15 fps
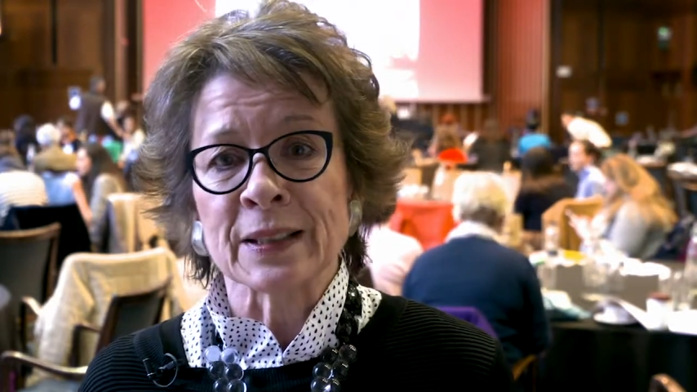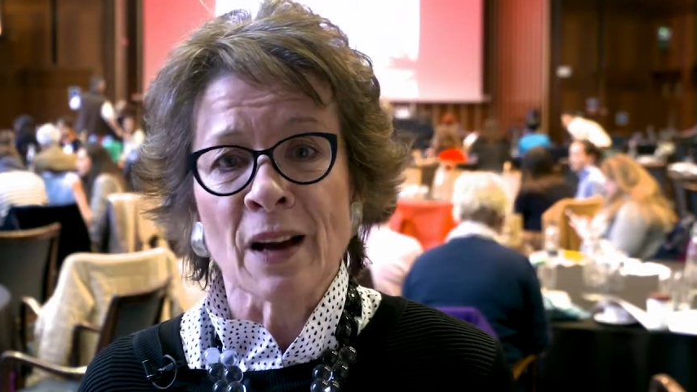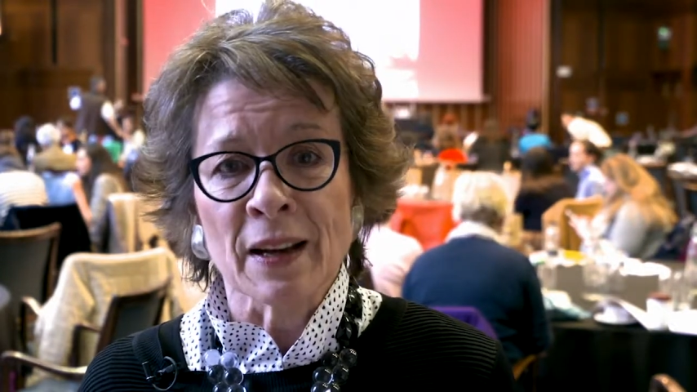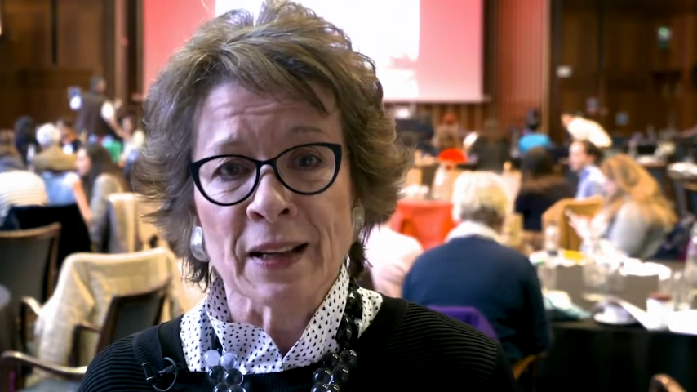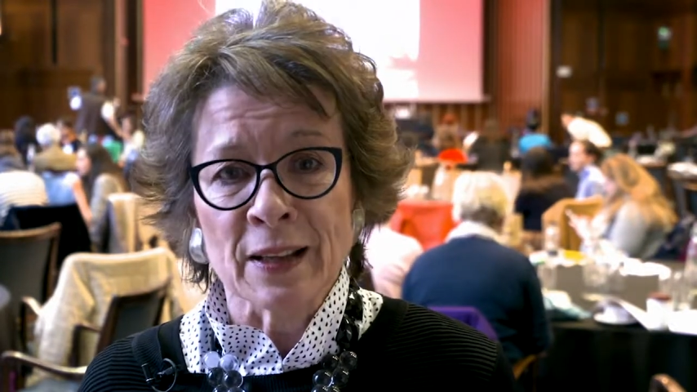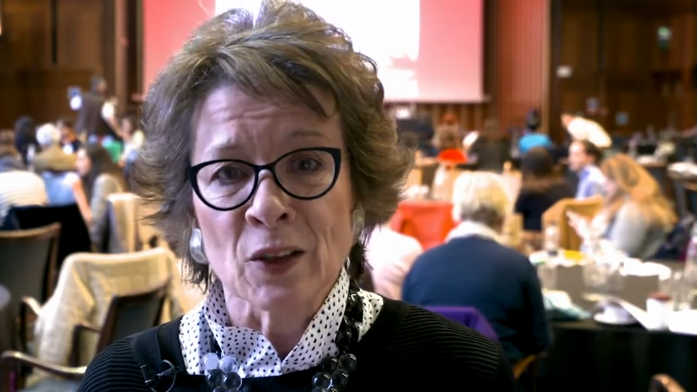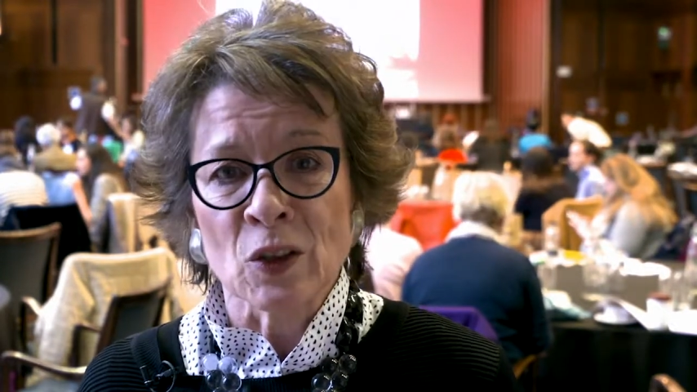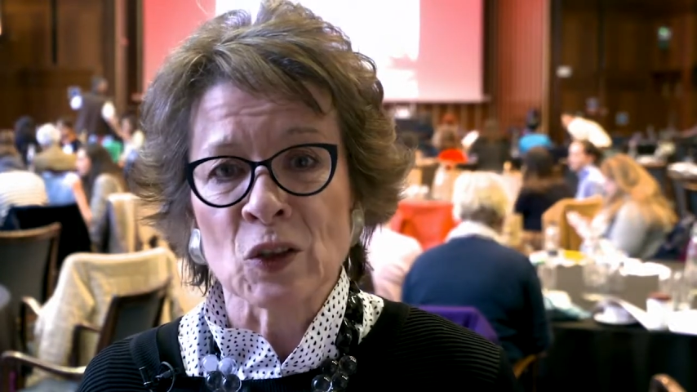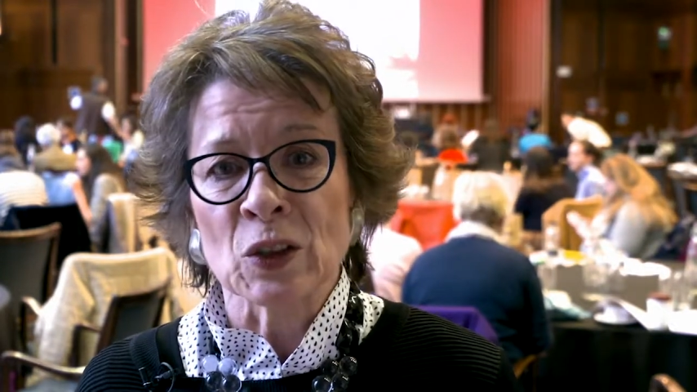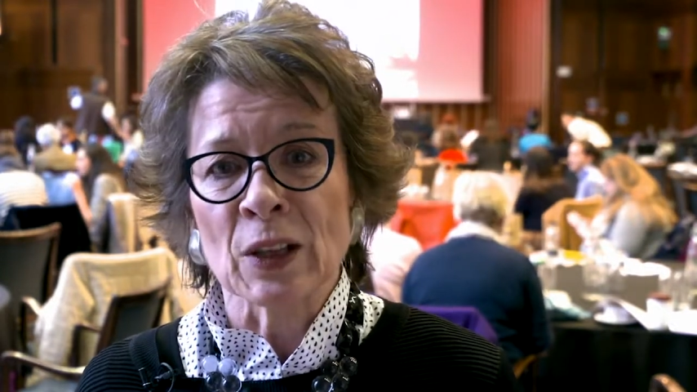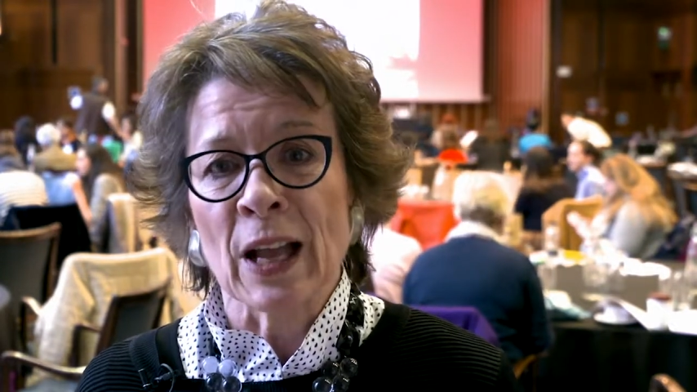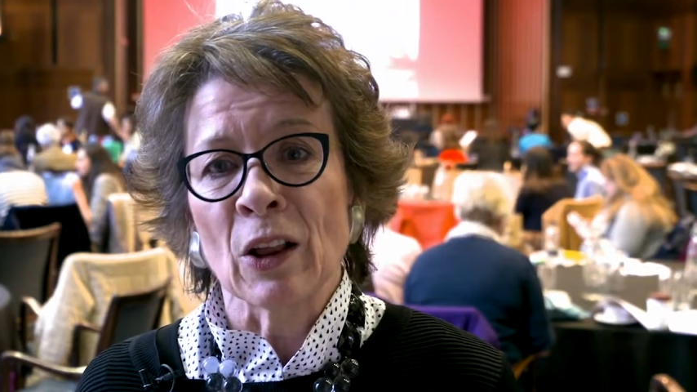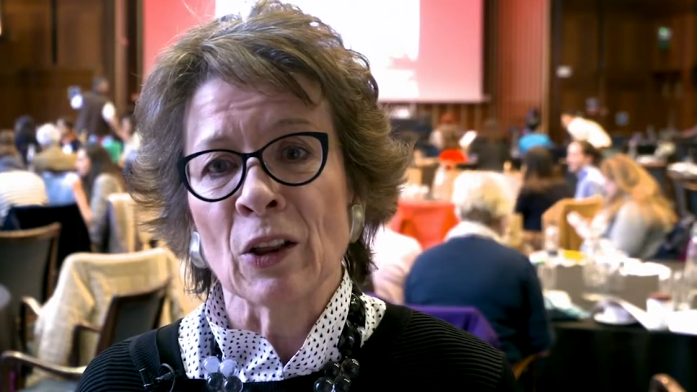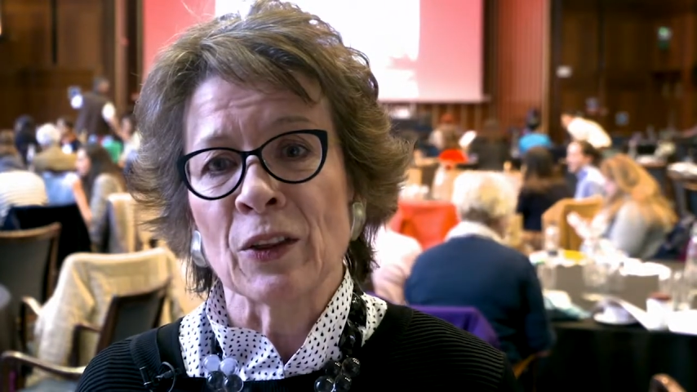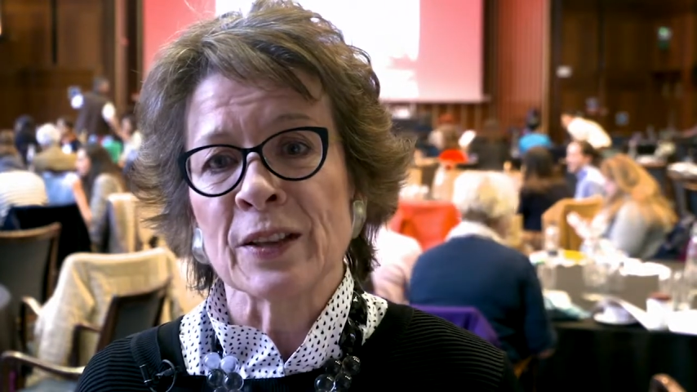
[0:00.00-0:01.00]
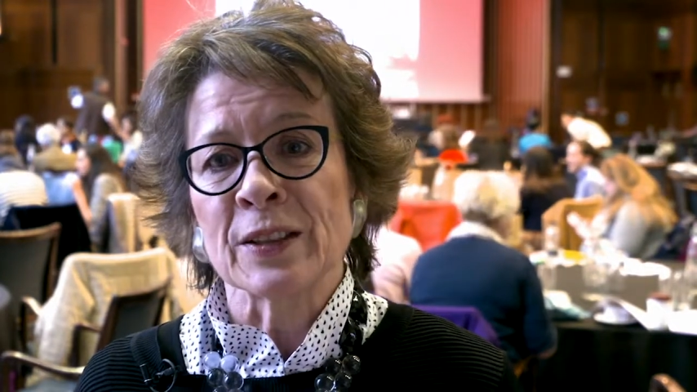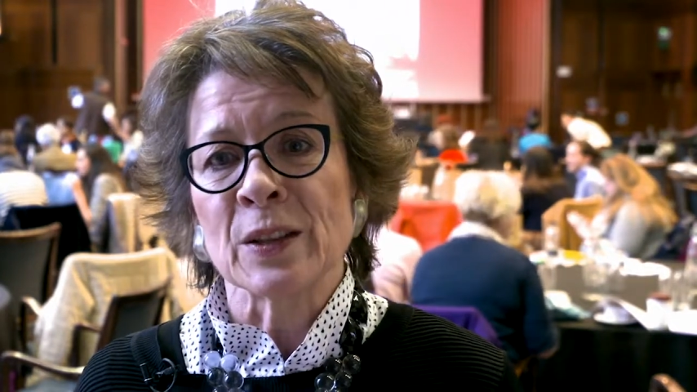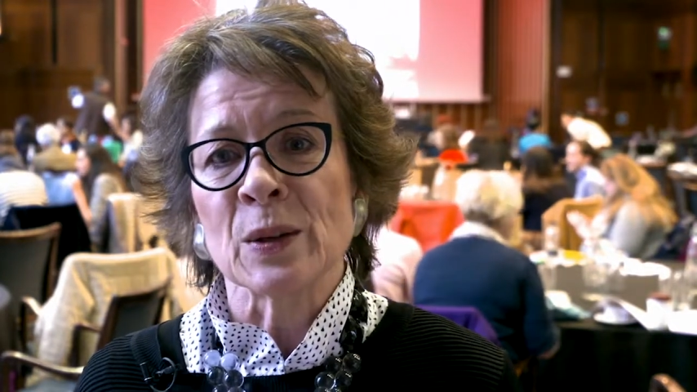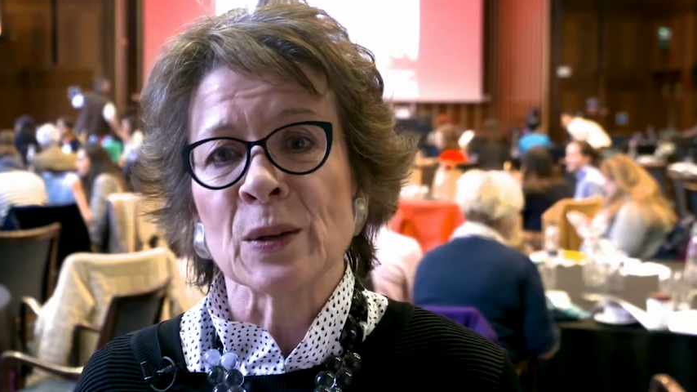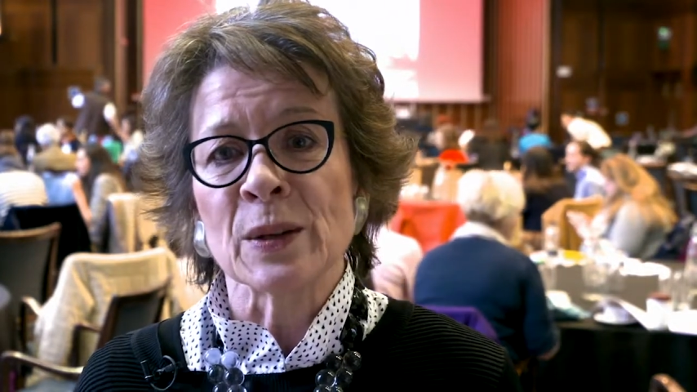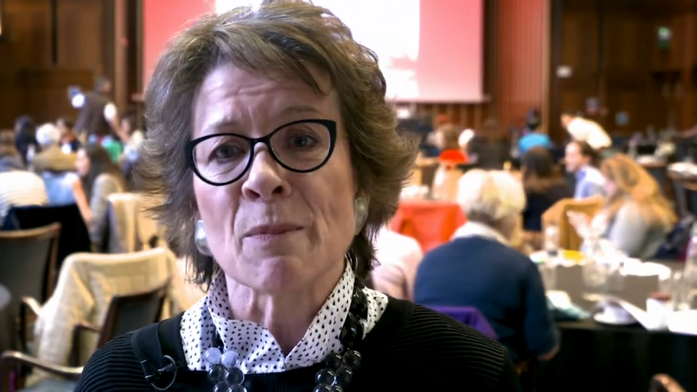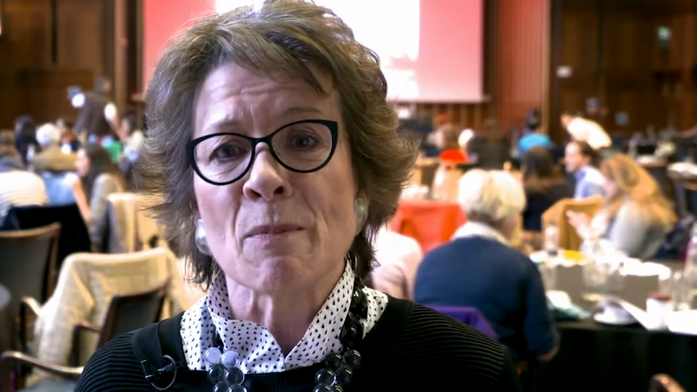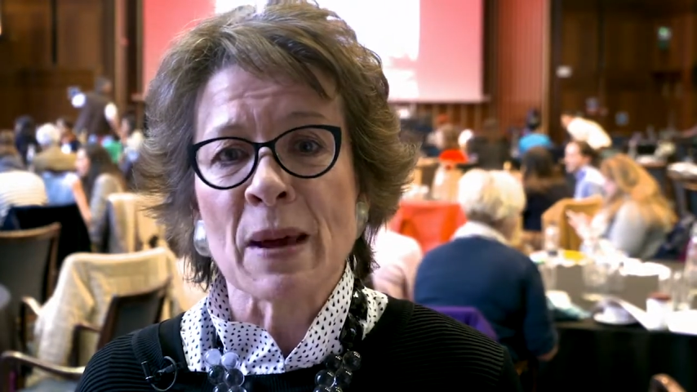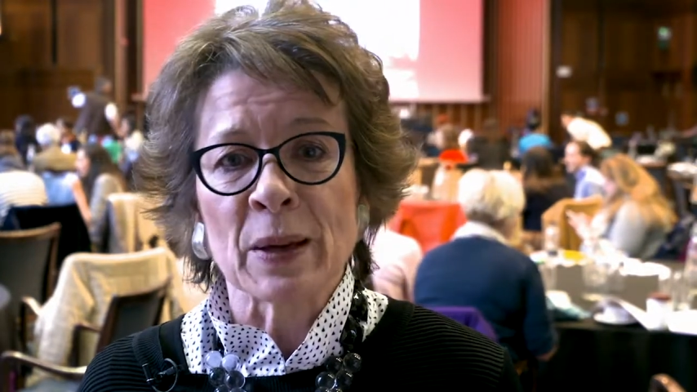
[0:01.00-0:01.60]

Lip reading: gynecological health issues and